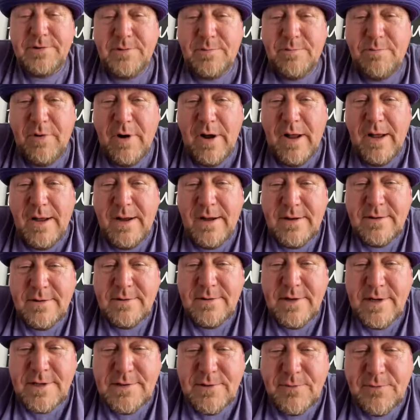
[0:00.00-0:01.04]
with Bryan
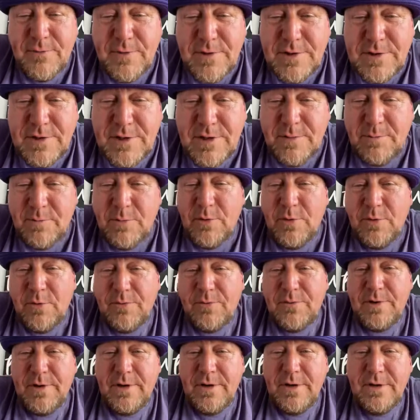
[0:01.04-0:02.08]
has officially
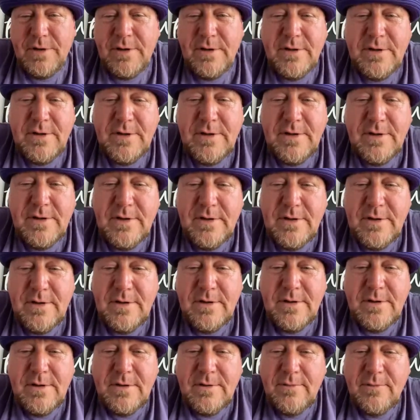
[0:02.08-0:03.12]
moved
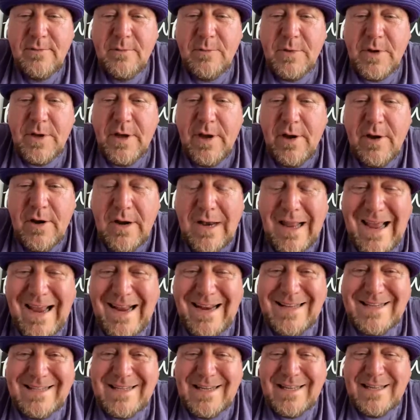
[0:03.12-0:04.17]
from the
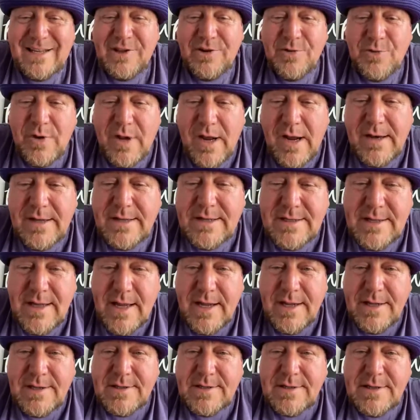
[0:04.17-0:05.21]
Carolinas in the United
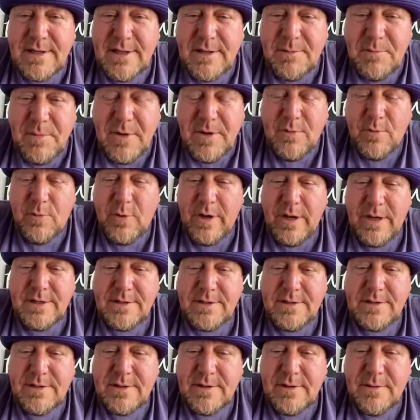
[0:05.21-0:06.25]
States to the
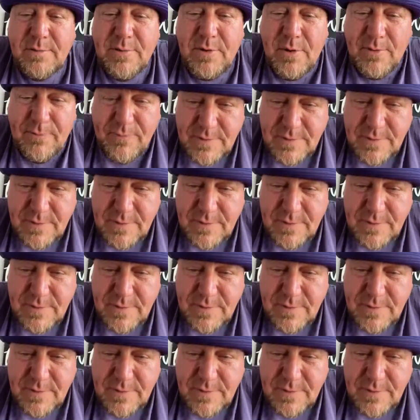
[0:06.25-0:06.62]
Midwest to the beautiful